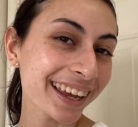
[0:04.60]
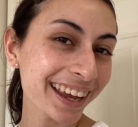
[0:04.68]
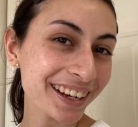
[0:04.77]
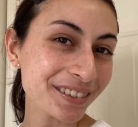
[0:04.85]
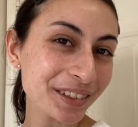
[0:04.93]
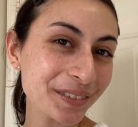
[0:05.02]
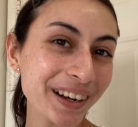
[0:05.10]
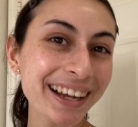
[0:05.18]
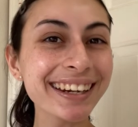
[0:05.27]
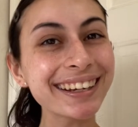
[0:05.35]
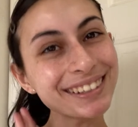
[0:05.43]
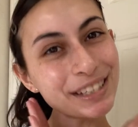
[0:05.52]
Hey
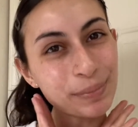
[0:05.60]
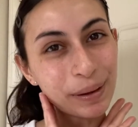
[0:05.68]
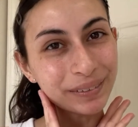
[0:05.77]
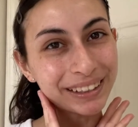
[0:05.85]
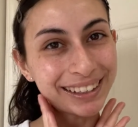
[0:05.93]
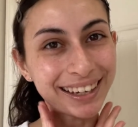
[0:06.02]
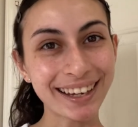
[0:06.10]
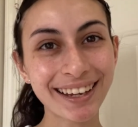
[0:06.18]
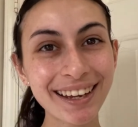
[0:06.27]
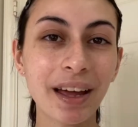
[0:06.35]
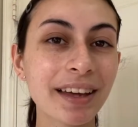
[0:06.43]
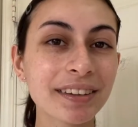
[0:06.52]
everyone, it's
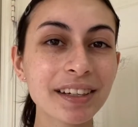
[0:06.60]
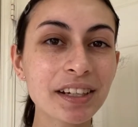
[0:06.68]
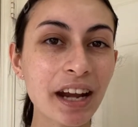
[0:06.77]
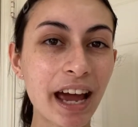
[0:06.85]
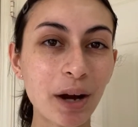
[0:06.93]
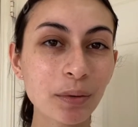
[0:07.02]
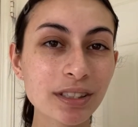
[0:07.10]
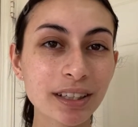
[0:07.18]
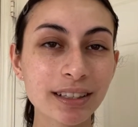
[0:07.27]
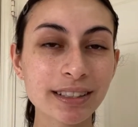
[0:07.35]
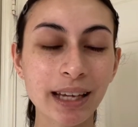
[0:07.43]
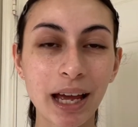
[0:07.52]
Paulina. I think now is a
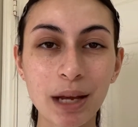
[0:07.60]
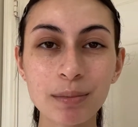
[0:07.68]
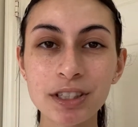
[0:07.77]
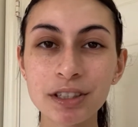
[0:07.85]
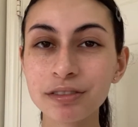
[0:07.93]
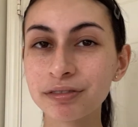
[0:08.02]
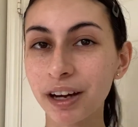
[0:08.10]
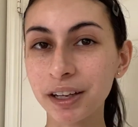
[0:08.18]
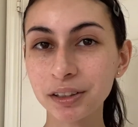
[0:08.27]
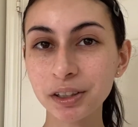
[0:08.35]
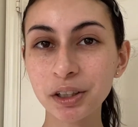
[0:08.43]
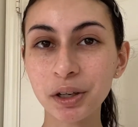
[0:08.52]
good time to
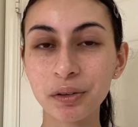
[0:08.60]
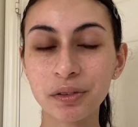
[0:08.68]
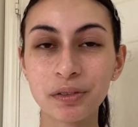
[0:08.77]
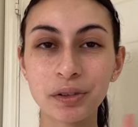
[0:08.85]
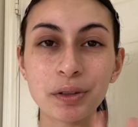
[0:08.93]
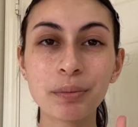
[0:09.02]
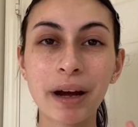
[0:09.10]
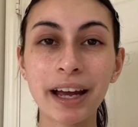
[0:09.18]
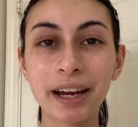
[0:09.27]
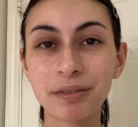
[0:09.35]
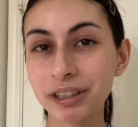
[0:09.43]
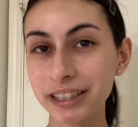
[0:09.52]
finally go through my
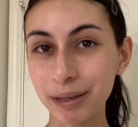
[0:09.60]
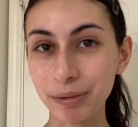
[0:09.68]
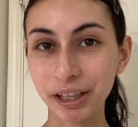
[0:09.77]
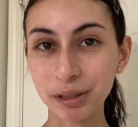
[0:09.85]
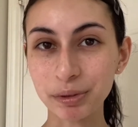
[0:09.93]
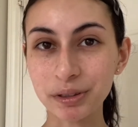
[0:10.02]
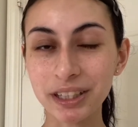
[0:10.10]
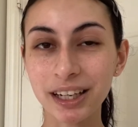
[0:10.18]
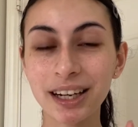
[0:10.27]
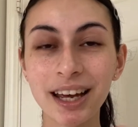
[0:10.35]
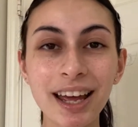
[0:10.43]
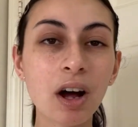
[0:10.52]
everyday makeup
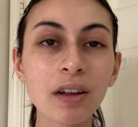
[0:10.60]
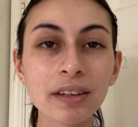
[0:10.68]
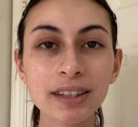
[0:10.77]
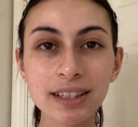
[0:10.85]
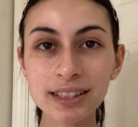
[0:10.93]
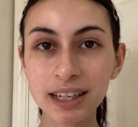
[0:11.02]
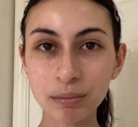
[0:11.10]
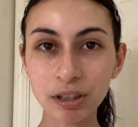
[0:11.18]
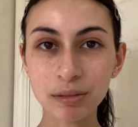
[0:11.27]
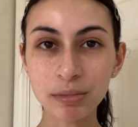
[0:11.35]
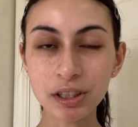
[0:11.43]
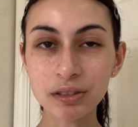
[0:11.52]
routine. All the things that I'm
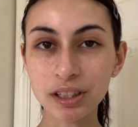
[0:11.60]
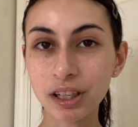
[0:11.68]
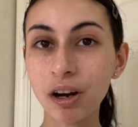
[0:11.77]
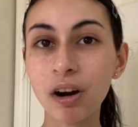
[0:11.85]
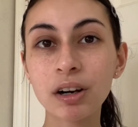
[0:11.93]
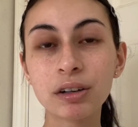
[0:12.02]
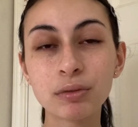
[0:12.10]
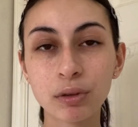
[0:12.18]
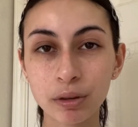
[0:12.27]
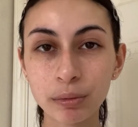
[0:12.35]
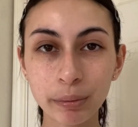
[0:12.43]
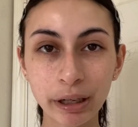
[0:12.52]
going to be using are
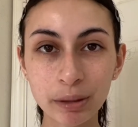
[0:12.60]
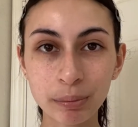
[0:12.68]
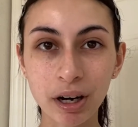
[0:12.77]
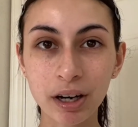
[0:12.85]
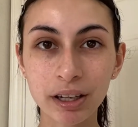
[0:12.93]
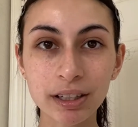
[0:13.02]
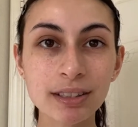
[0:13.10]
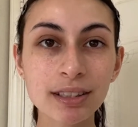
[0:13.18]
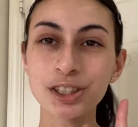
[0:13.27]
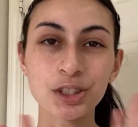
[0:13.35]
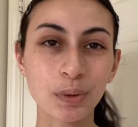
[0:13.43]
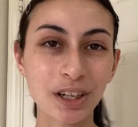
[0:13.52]
affordable makeup products.
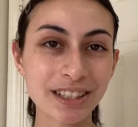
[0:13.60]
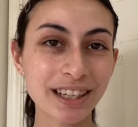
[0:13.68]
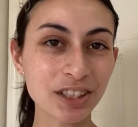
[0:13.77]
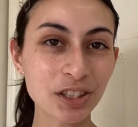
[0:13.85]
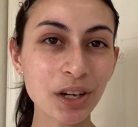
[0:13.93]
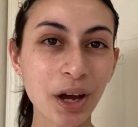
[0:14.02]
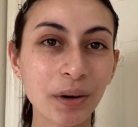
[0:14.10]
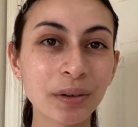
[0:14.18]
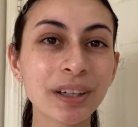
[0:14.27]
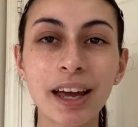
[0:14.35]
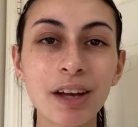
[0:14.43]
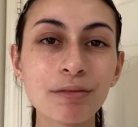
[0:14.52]
Just wanted to let you
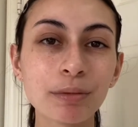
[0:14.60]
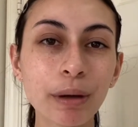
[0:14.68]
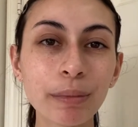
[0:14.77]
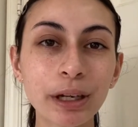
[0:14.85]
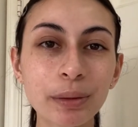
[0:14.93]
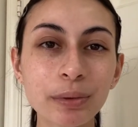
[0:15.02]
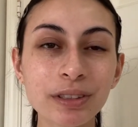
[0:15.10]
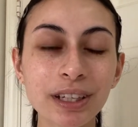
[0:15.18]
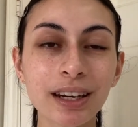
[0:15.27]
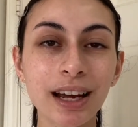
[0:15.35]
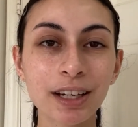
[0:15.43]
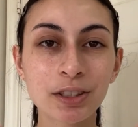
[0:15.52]
know. And for my makeup
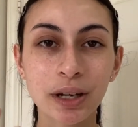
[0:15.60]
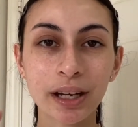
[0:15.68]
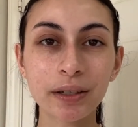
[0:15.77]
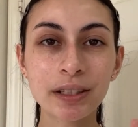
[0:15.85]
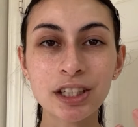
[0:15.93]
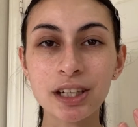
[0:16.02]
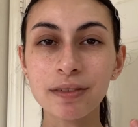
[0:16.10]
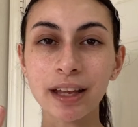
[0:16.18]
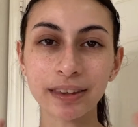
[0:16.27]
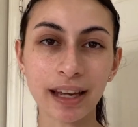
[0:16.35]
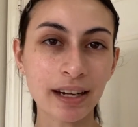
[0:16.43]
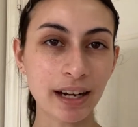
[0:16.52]
routine, I try to achieve
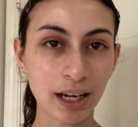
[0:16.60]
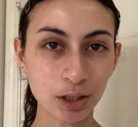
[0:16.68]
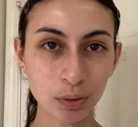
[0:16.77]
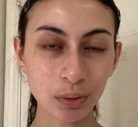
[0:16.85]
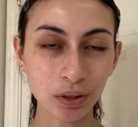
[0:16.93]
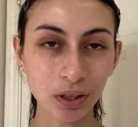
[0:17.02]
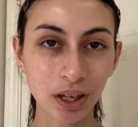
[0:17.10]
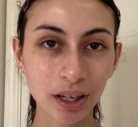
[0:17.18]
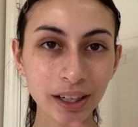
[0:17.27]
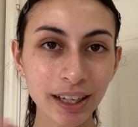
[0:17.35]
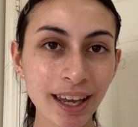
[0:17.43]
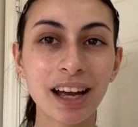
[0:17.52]
like that natural
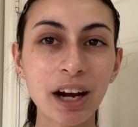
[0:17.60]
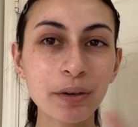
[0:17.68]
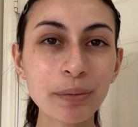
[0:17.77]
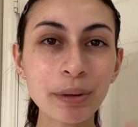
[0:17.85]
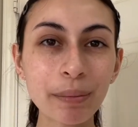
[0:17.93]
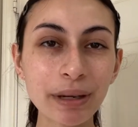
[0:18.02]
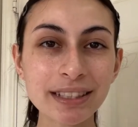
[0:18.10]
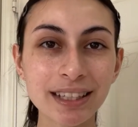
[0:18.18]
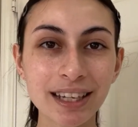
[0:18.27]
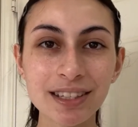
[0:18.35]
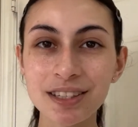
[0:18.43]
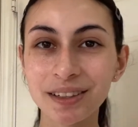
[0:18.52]
look. I already prepped my
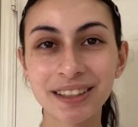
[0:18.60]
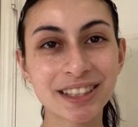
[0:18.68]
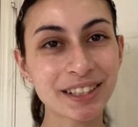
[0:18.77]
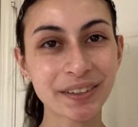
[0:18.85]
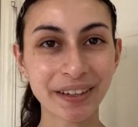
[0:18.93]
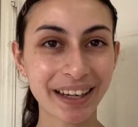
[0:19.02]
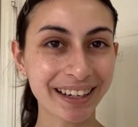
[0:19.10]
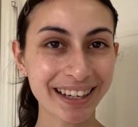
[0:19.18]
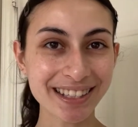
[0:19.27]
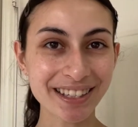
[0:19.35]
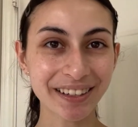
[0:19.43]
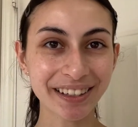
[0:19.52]
skin, so let's just go ahead and
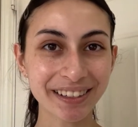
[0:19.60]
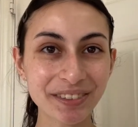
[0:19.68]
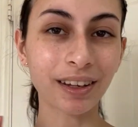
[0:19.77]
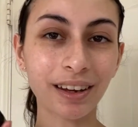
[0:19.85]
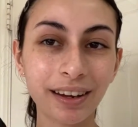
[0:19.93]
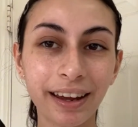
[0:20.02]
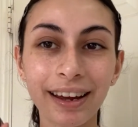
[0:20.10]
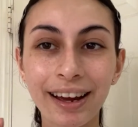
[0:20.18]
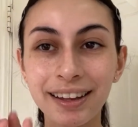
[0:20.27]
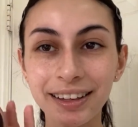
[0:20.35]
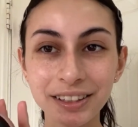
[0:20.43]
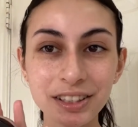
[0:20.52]
get started. Okay,
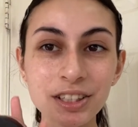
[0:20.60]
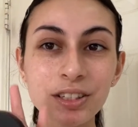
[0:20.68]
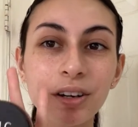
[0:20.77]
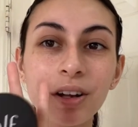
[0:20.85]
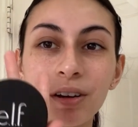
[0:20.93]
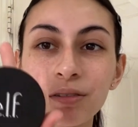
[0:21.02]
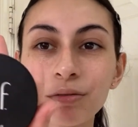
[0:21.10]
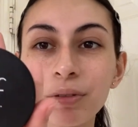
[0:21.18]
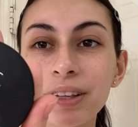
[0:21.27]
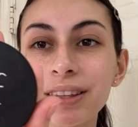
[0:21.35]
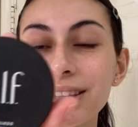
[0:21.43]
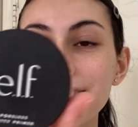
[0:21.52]
I like to start off
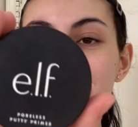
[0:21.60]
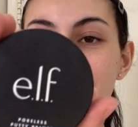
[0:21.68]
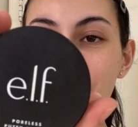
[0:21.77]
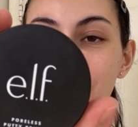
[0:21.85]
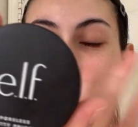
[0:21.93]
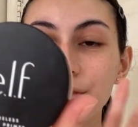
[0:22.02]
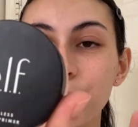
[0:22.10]
with the e.l.f.